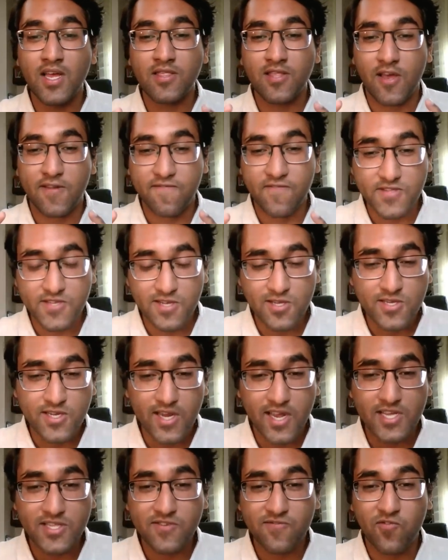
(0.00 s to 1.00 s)
that
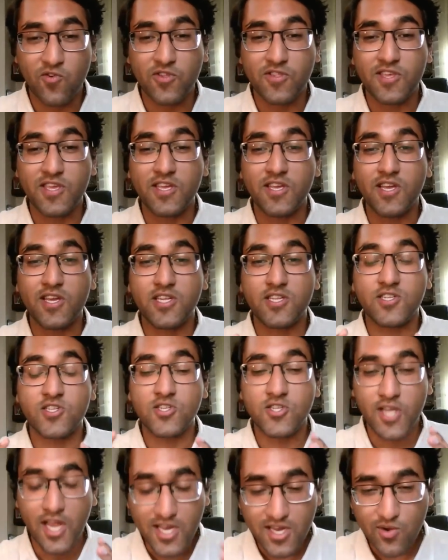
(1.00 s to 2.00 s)
facilitates for the
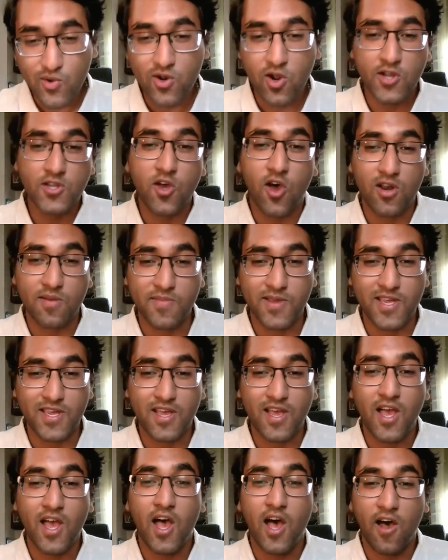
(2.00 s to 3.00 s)
genuine autonomy
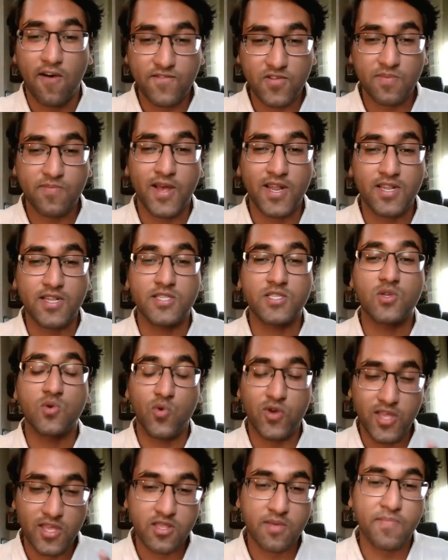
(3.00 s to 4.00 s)
of Tibetans
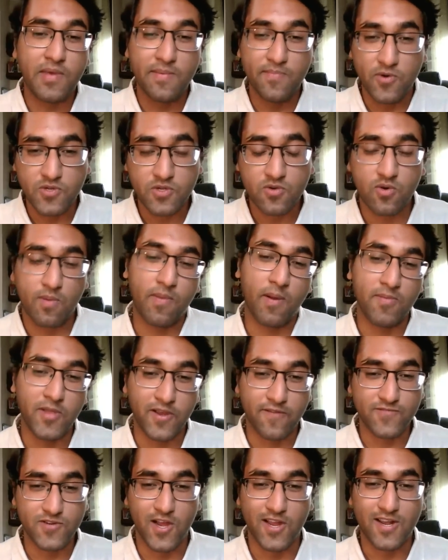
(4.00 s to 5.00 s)
within the People's
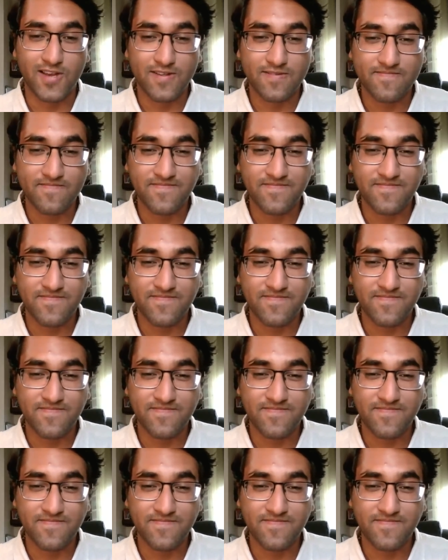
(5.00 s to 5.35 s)
Republic of China.